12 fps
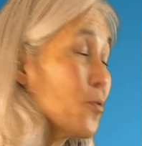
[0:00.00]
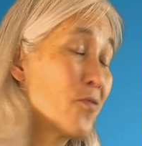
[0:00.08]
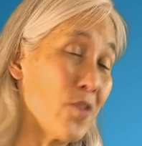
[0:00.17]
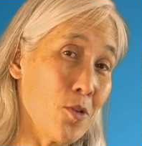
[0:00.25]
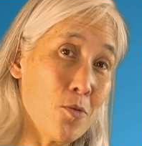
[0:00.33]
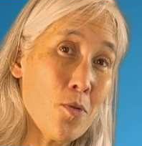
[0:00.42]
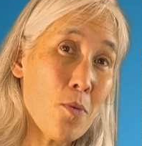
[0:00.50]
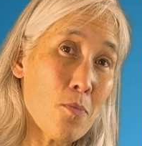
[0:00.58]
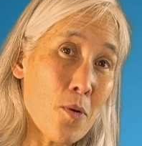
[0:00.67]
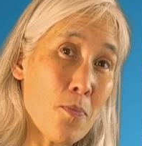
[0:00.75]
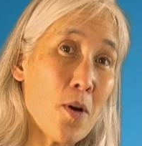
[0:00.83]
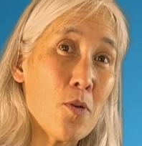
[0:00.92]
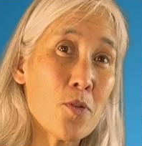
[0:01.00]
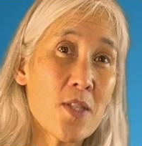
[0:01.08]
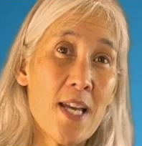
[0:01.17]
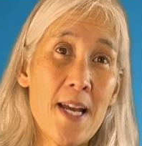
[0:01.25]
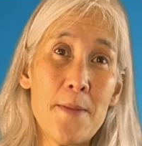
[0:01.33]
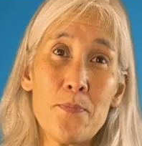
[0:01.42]
review propose
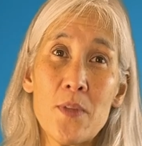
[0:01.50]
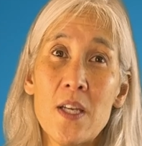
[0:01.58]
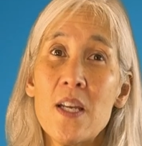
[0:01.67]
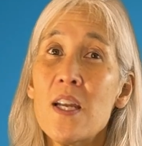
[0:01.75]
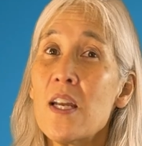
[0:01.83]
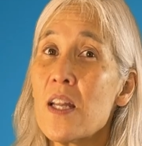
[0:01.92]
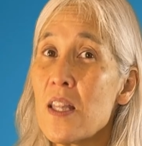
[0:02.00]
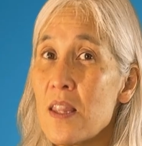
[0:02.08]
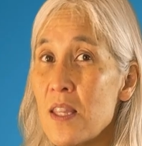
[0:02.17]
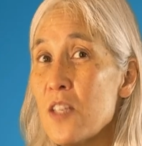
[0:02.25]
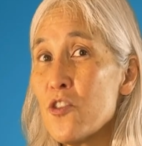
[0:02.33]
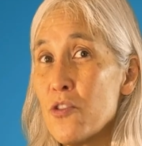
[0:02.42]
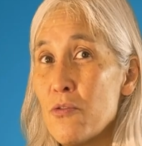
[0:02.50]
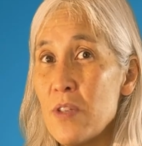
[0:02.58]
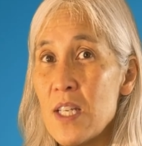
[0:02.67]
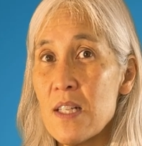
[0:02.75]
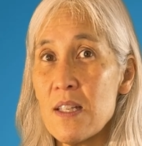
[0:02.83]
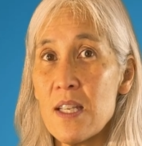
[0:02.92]
that this
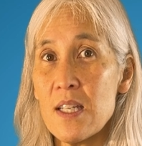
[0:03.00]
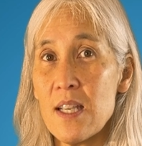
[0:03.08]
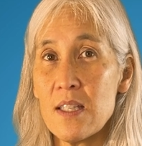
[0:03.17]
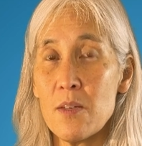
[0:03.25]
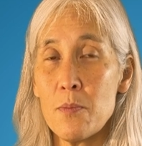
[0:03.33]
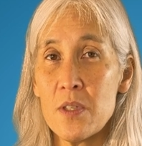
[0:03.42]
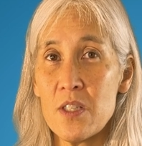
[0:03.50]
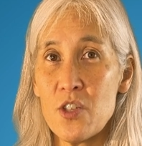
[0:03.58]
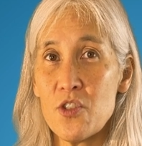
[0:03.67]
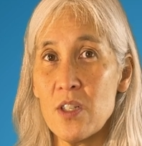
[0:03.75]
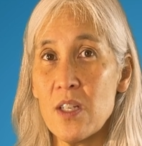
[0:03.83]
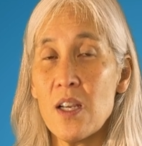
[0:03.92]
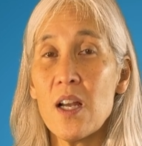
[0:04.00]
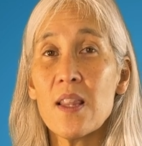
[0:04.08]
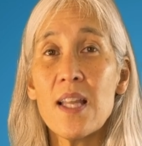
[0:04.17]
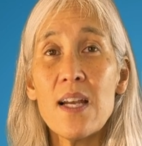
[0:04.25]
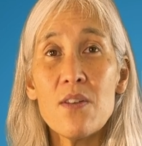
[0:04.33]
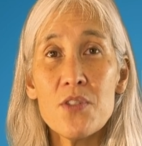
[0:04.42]
uniquely connected position
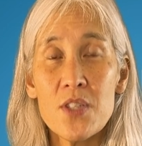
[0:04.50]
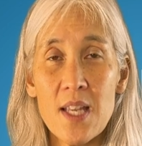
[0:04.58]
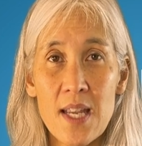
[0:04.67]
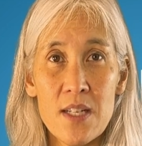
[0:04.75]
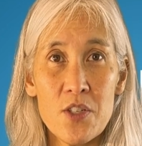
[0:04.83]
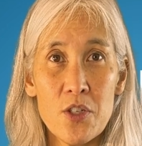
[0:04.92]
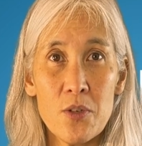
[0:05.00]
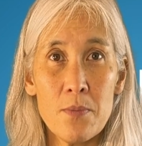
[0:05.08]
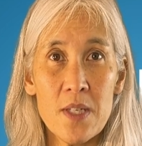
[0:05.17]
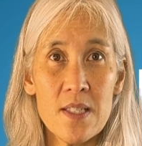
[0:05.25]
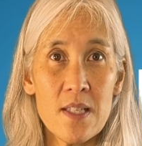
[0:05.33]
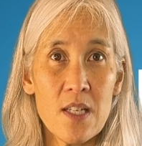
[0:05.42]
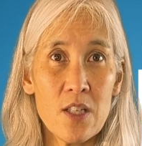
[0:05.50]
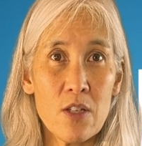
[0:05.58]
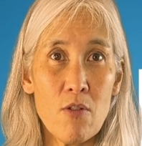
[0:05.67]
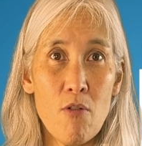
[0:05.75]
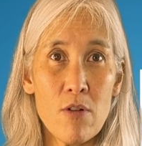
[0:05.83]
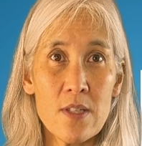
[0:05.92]
allows the anterior mid-cingulate
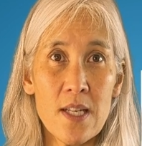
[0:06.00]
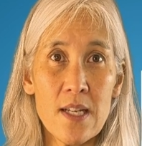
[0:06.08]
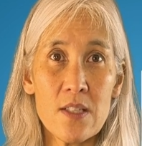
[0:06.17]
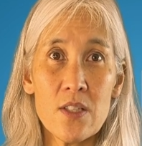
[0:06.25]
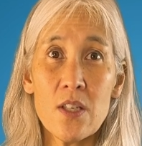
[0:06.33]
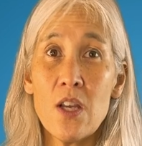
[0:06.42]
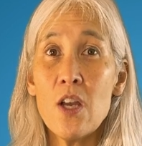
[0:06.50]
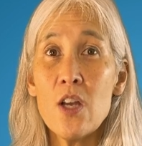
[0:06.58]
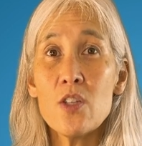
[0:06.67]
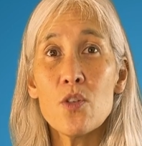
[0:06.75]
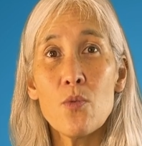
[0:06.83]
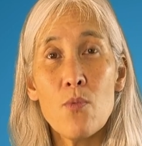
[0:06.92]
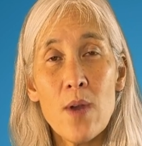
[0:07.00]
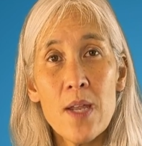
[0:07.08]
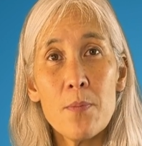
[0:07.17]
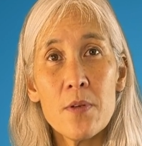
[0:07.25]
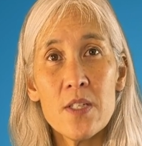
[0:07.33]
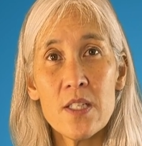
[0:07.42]
cortex to weigh
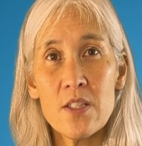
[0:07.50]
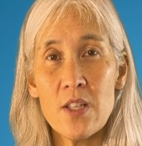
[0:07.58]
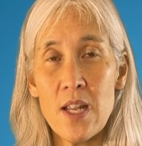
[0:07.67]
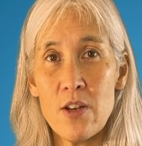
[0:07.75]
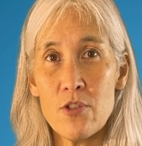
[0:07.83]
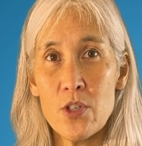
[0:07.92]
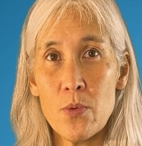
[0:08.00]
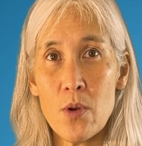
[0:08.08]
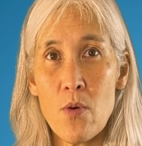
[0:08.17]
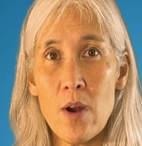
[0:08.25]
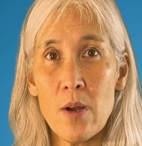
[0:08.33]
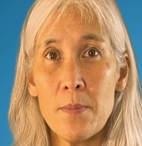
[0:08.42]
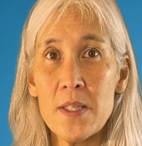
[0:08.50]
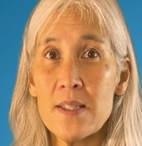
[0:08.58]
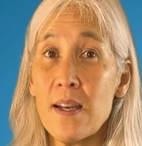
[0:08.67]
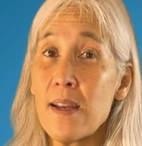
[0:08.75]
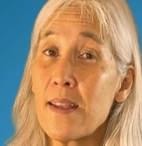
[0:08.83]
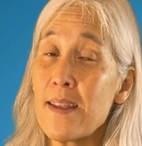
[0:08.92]
predicted energy requirements
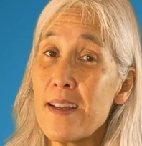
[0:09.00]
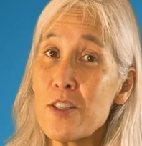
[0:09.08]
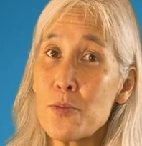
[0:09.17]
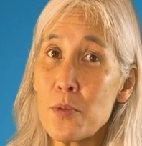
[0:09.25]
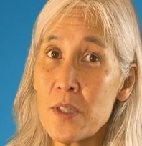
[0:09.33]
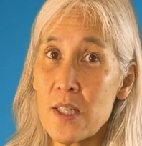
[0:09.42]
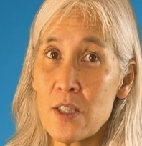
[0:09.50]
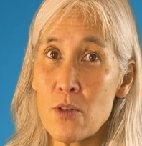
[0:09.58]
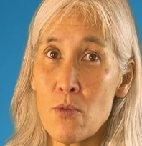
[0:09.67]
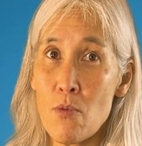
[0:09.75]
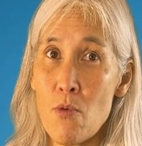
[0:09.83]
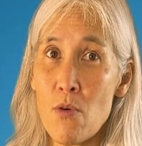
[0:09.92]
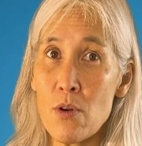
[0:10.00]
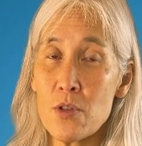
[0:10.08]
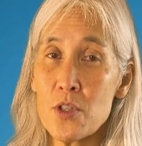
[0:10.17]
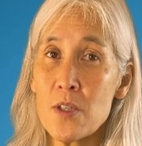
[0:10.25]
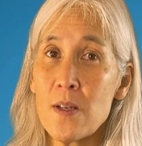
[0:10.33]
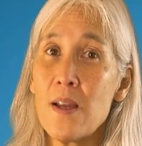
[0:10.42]
against predicted
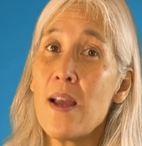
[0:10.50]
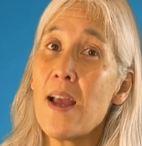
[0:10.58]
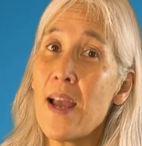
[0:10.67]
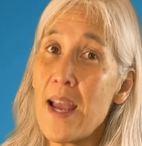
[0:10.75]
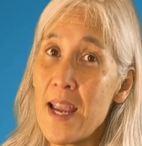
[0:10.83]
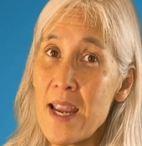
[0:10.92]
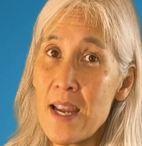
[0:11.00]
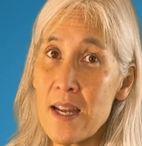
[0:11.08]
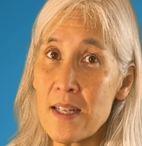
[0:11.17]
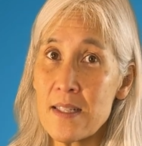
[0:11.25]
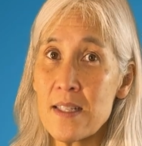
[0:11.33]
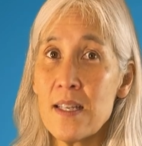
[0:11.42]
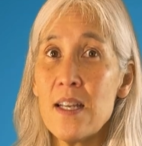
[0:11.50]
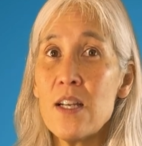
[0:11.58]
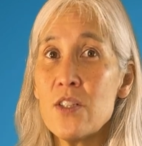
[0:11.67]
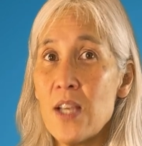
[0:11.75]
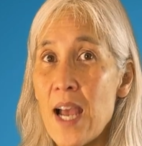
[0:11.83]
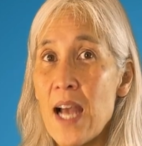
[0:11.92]
rewards and
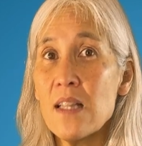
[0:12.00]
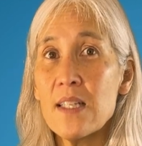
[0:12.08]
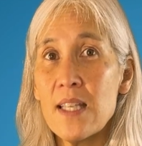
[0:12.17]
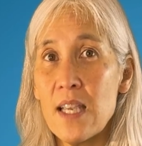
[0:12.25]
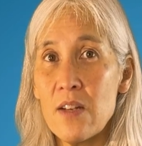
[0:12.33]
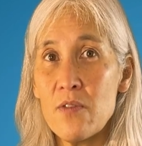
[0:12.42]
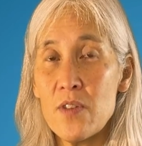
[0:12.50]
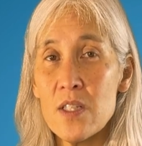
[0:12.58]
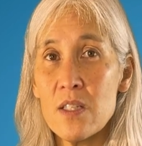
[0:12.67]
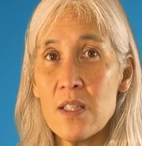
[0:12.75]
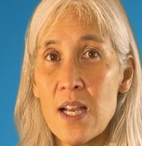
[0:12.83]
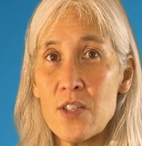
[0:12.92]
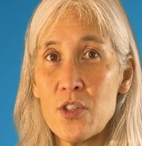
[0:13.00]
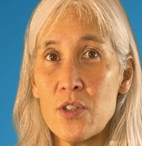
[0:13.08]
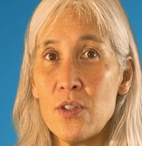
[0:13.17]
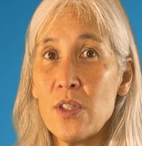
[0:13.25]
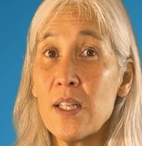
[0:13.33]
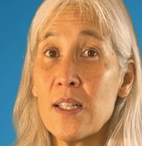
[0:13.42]
to allocate
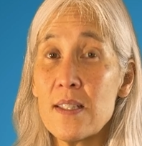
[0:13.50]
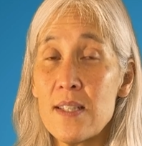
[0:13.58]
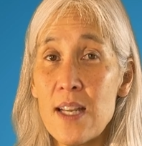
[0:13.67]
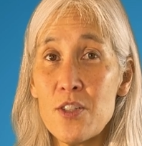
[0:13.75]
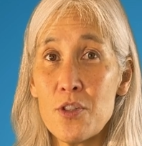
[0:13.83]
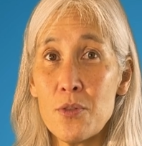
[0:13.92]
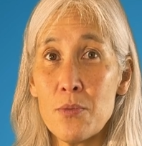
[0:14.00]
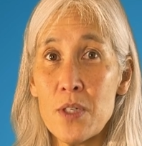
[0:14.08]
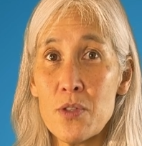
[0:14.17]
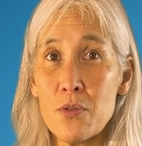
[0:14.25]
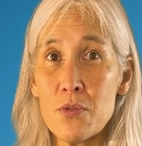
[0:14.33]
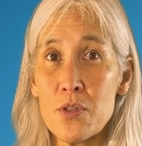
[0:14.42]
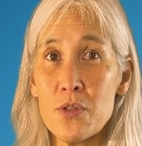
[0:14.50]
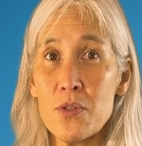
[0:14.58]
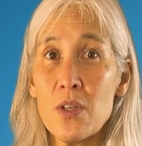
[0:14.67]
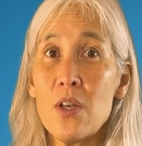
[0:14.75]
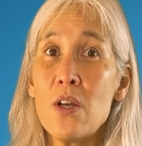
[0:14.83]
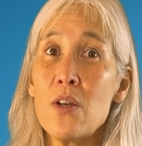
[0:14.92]
physiological and attentional
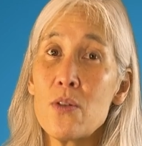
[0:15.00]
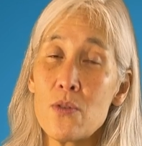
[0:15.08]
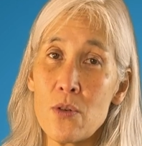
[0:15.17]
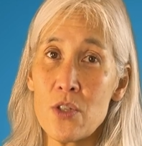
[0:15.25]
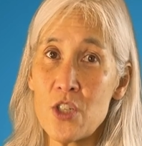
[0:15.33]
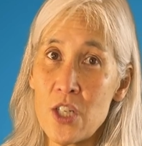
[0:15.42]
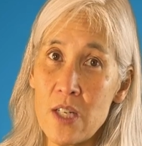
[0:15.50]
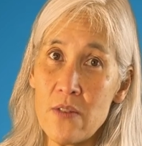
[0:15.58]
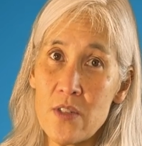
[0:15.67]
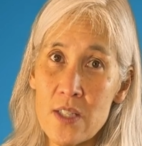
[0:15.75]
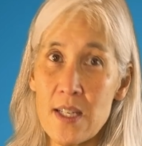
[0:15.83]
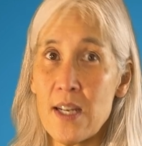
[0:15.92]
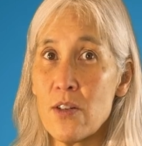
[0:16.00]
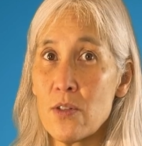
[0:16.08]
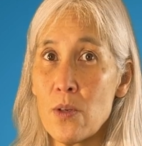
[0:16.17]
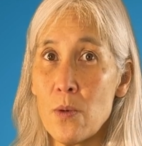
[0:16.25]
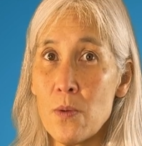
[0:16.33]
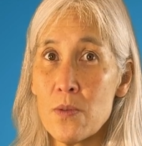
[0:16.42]
resources to achieve desired
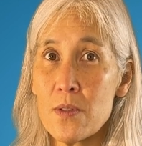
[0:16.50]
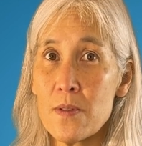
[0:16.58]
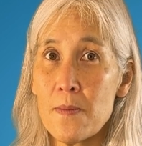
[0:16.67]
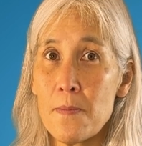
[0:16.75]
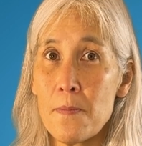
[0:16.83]
goals.